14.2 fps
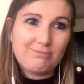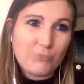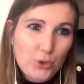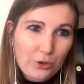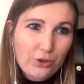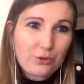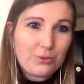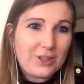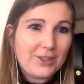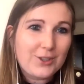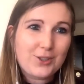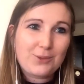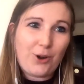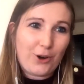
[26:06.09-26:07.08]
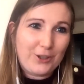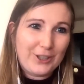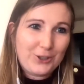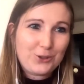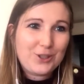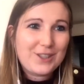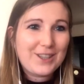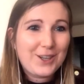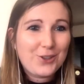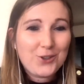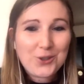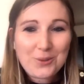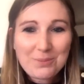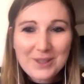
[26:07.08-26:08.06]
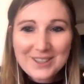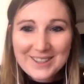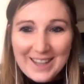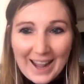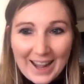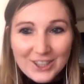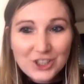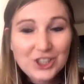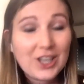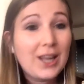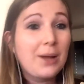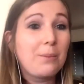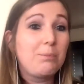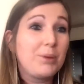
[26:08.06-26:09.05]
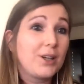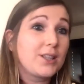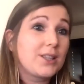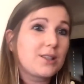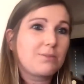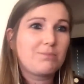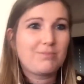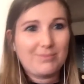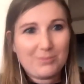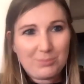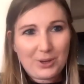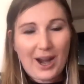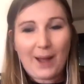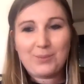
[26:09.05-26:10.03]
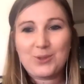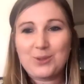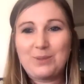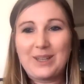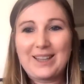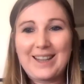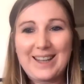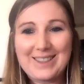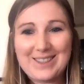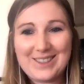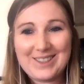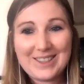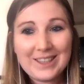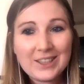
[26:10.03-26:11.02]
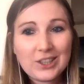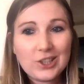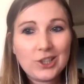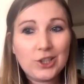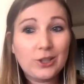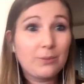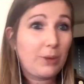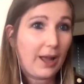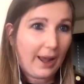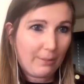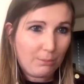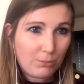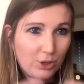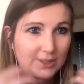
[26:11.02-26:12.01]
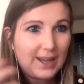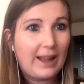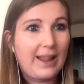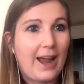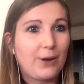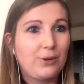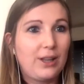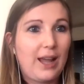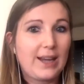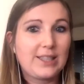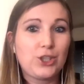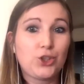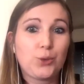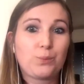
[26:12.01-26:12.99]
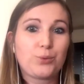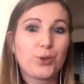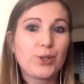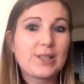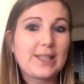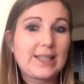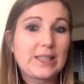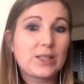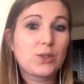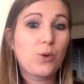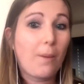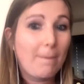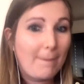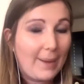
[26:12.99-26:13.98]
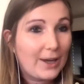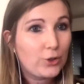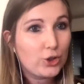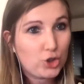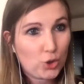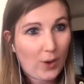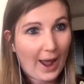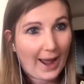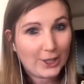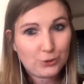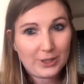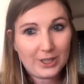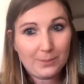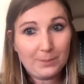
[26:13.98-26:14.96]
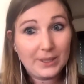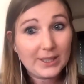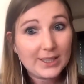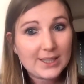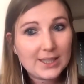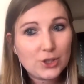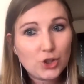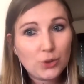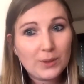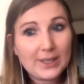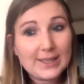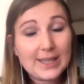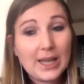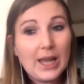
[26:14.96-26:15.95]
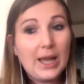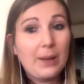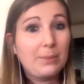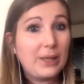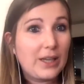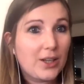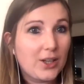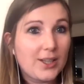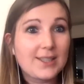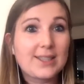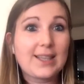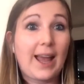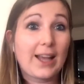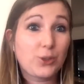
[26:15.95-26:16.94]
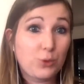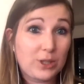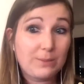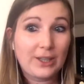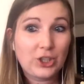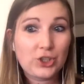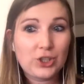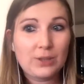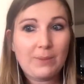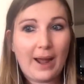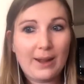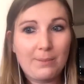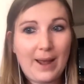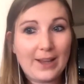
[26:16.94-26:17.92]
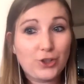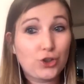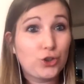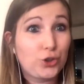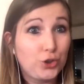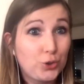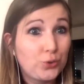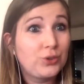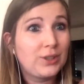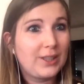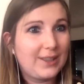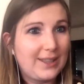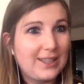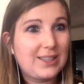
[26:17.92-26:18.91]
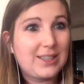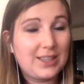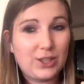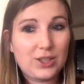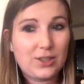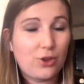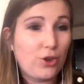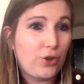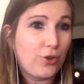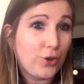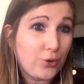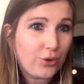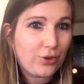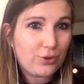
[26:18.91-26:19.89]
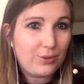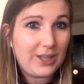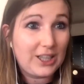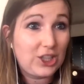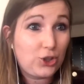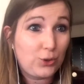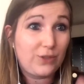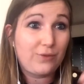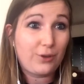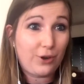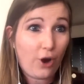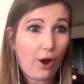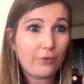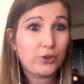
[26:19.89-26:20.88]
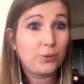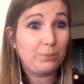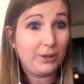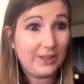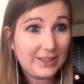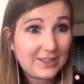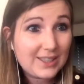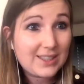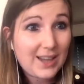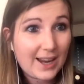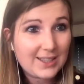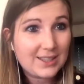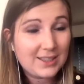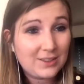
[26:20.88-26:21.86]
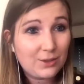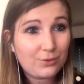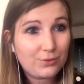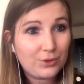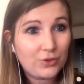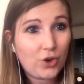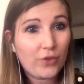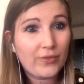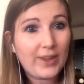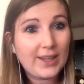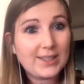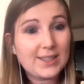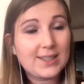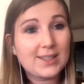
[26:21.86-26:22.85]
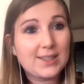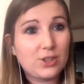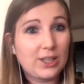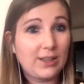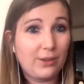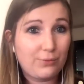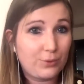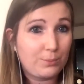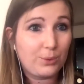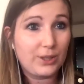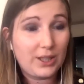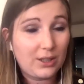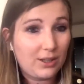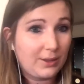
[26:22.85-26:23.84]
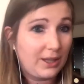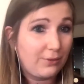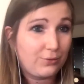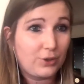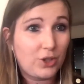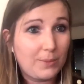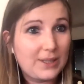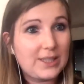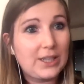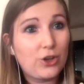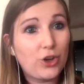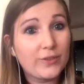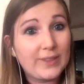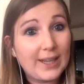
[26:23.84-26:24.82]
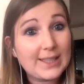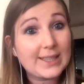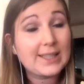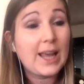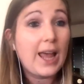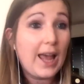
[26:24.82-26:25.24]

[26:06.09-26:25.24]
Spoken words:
North Koreans are interested in European cash, but perhaps a bit less cynical, multilateralizing the process might also add credibility to it, because as was mentioned by Ambassador Yoon, this is the North Korea issue is very often politicized in different contexts, in different political and different domestic contexts.